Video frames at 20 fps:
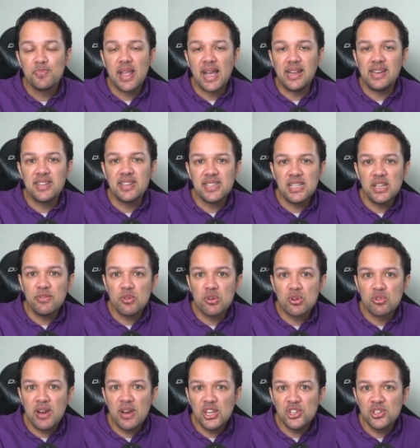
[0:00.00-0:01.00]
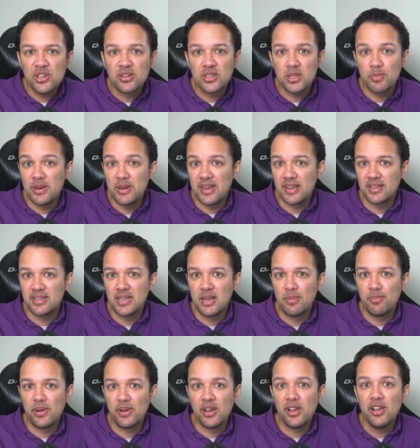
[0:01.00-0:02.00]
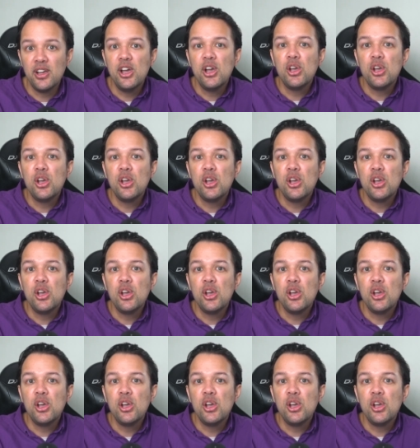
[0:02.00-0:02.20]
and instead of regression to predict a number,